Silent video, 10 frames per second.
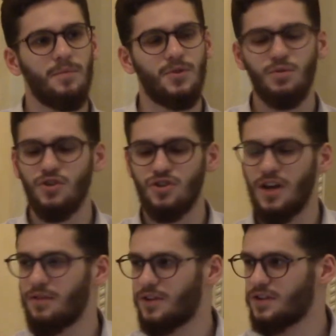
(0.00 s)
between
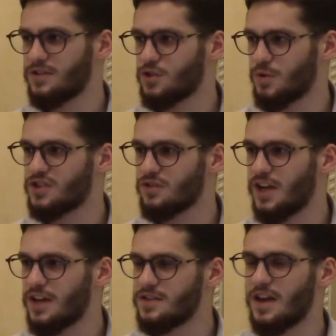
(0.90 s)
Geneva and
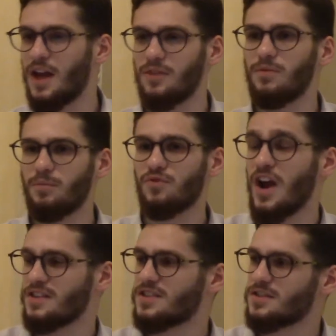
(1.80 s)
Switzerland and
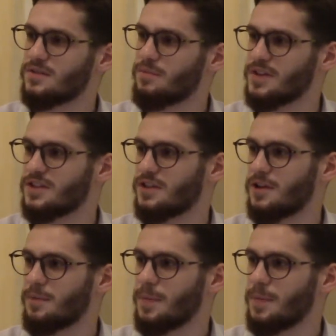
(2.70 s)
France, basically.